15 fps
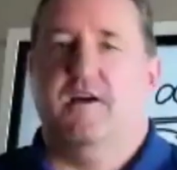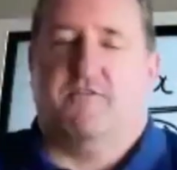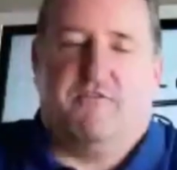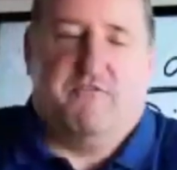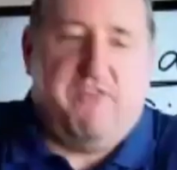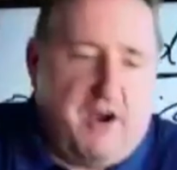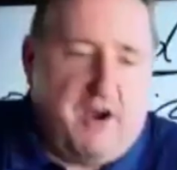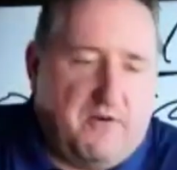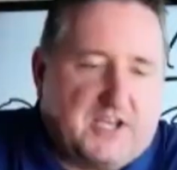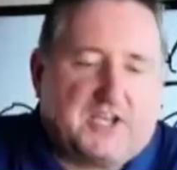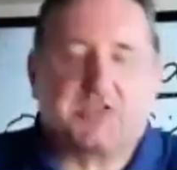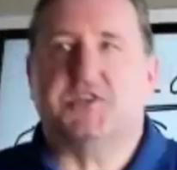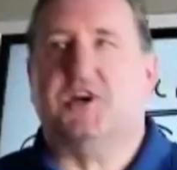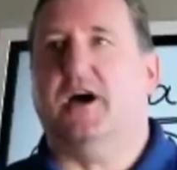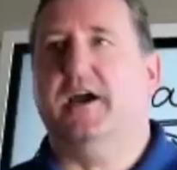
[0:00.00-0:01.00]
Very
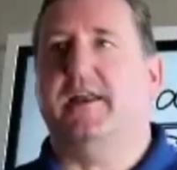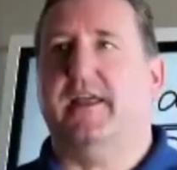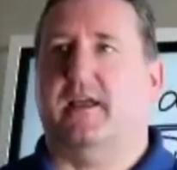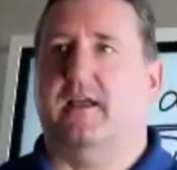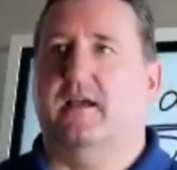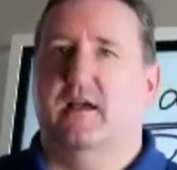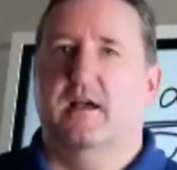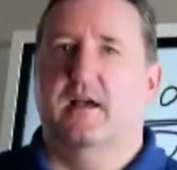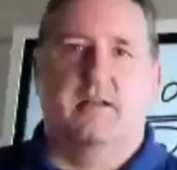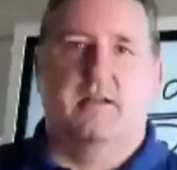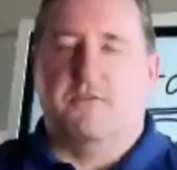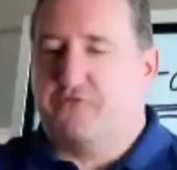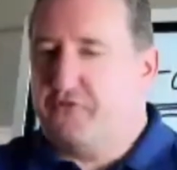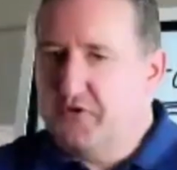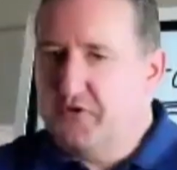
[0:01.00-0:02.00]
exciting.
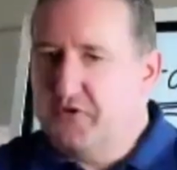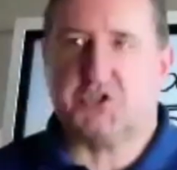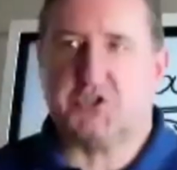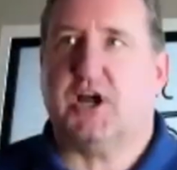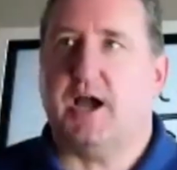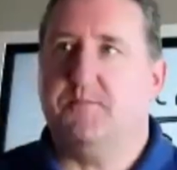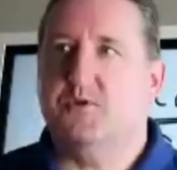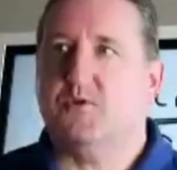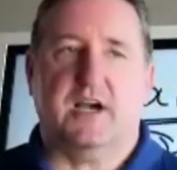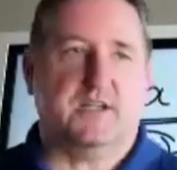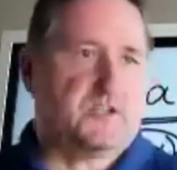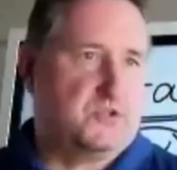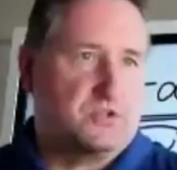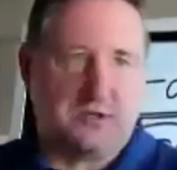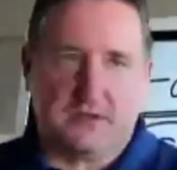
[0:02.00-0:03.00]
The first time you got
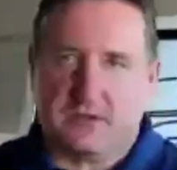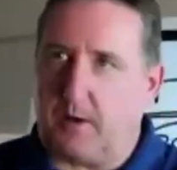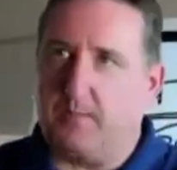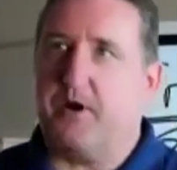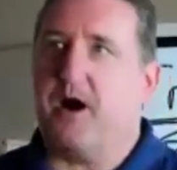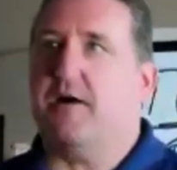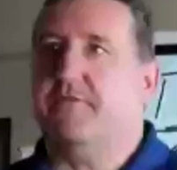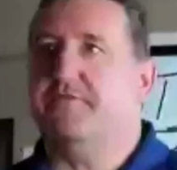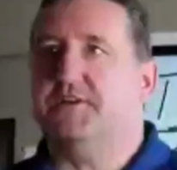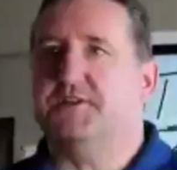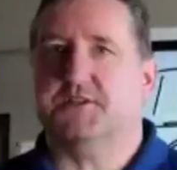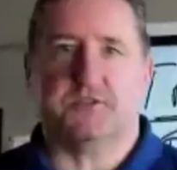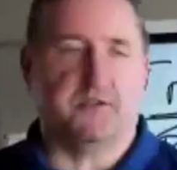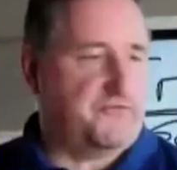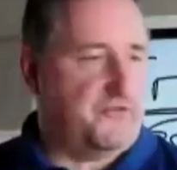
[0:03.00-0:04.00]
to the
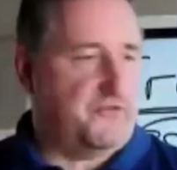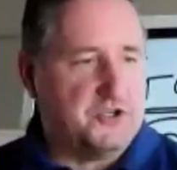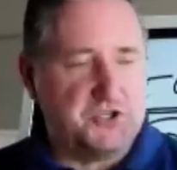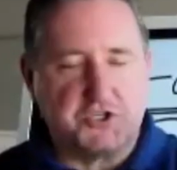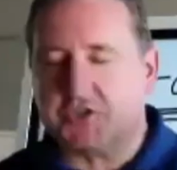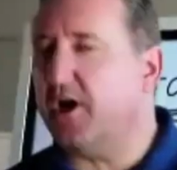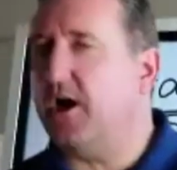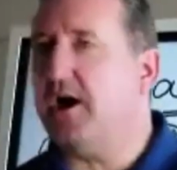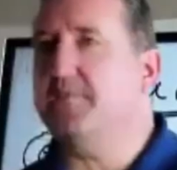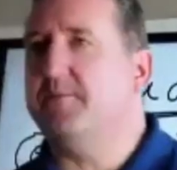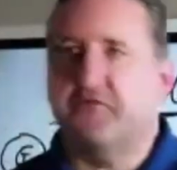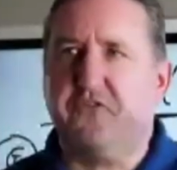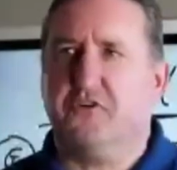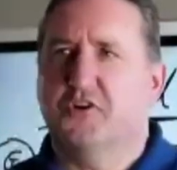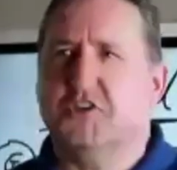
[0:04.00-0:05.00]
office, the
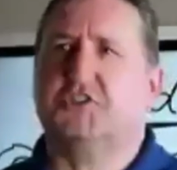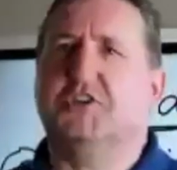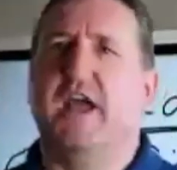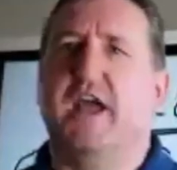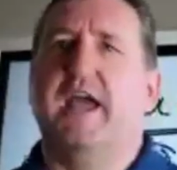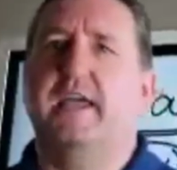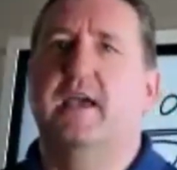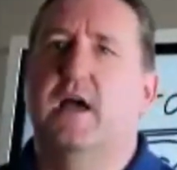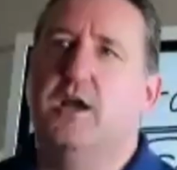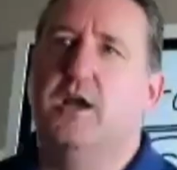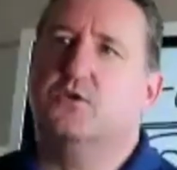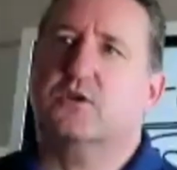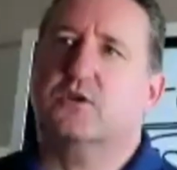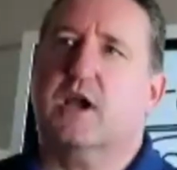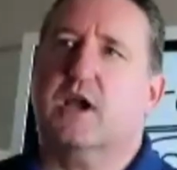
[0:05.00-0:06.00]
first day
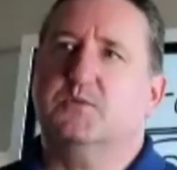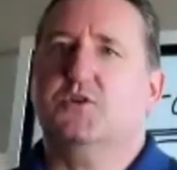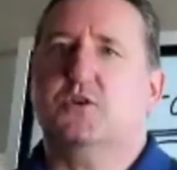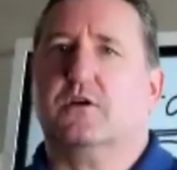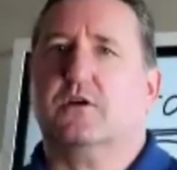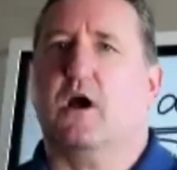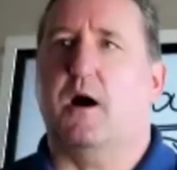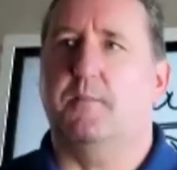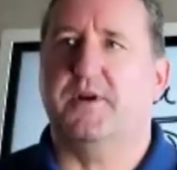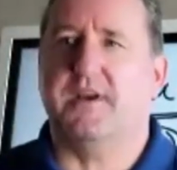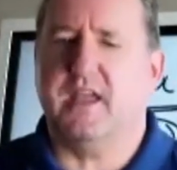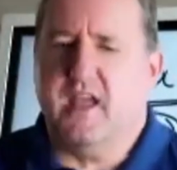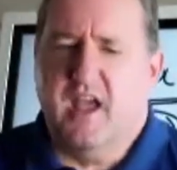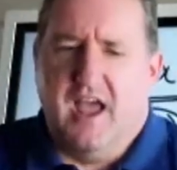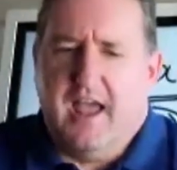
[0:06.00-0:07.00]
you come to the
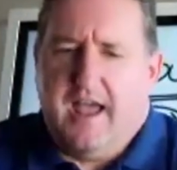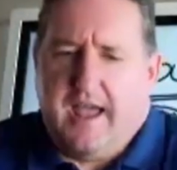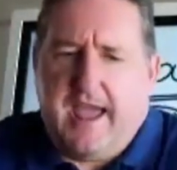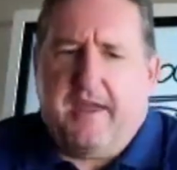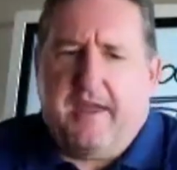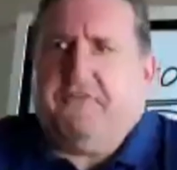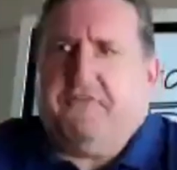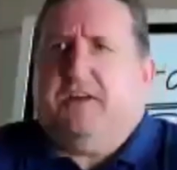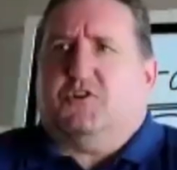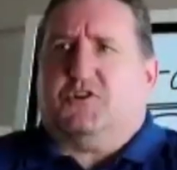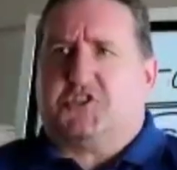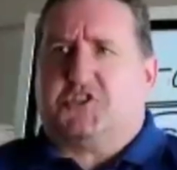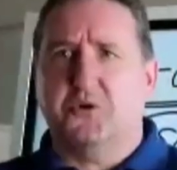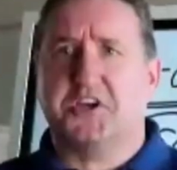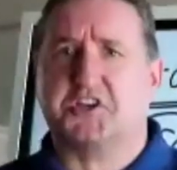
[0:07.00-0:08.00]
company, everything was
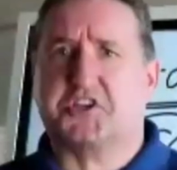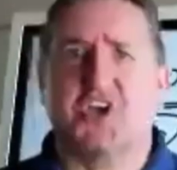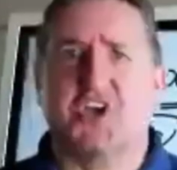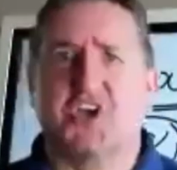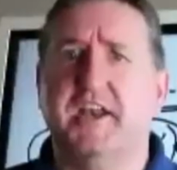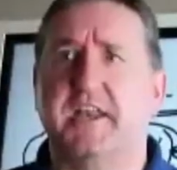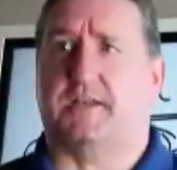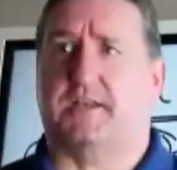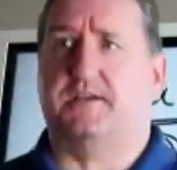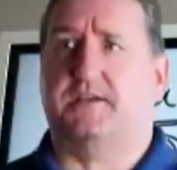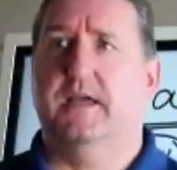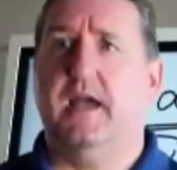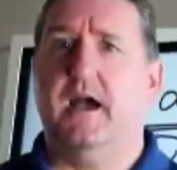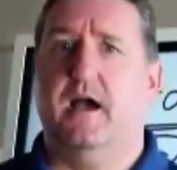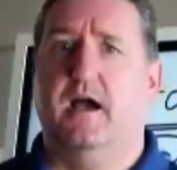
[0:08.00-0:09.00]
so excited.
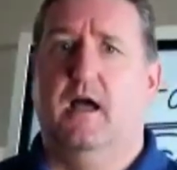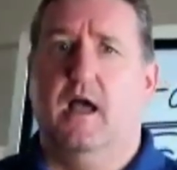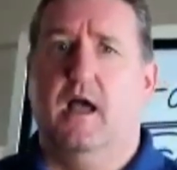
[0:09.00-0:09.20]
Yeah.